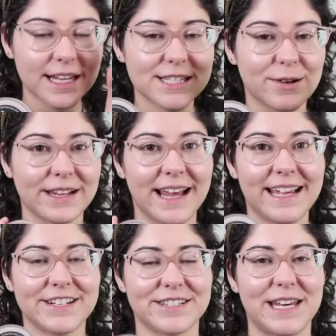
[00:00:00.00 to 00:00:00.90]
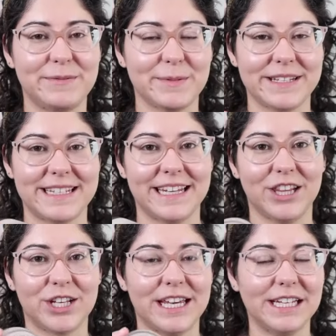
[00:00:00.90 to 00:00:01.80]
So I like it just keeps my skin
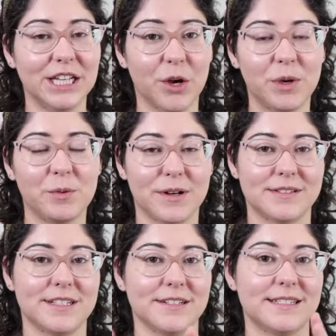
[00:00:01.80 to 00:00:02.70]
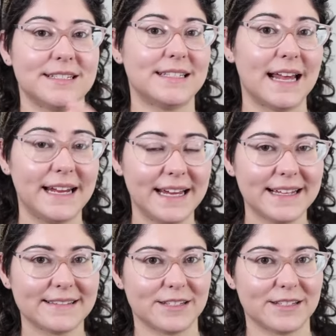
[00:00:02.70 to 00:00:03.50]
looking glowy while still setting it.